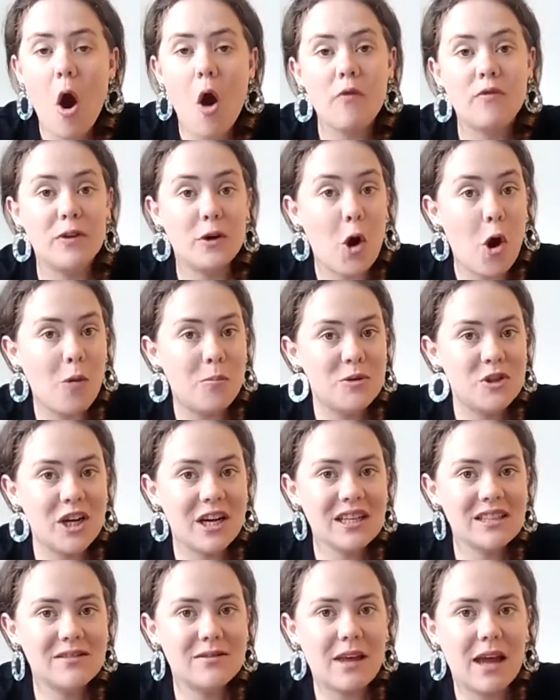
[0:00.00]
of an
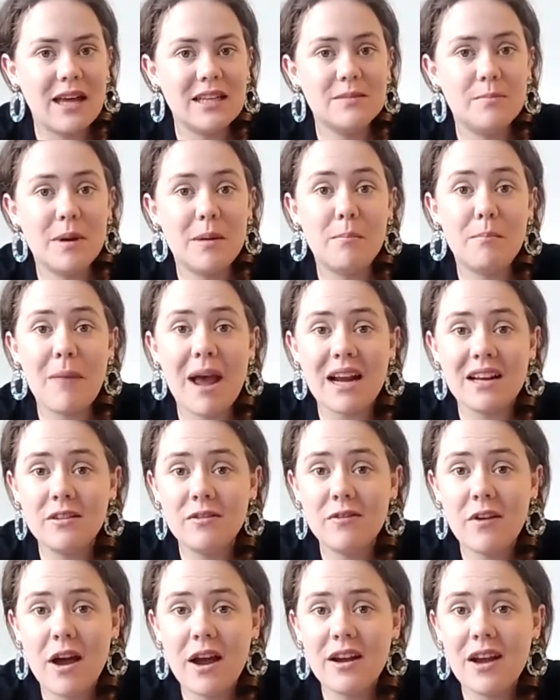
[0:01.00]
object that has been
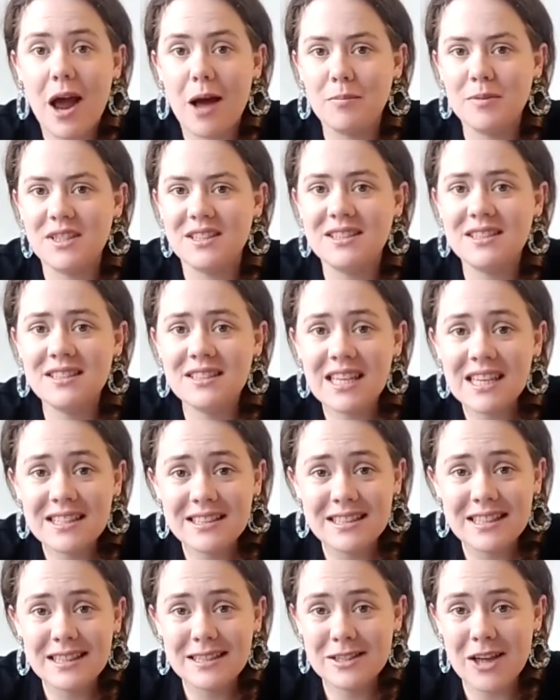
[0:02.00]
magnified up to
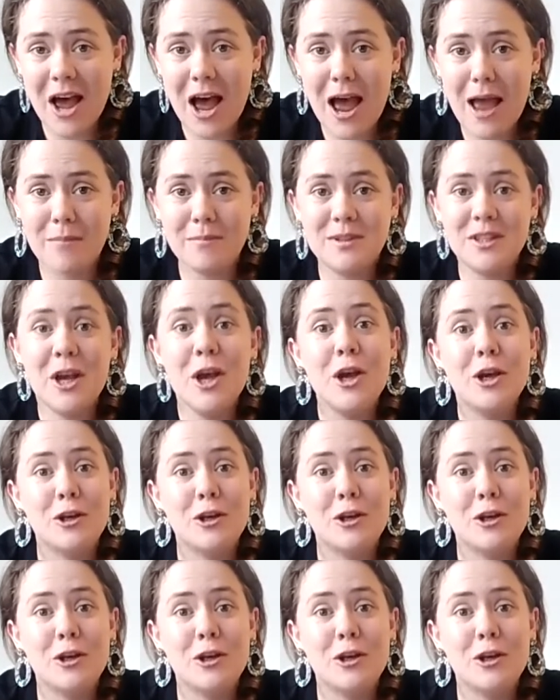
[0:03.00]
60 times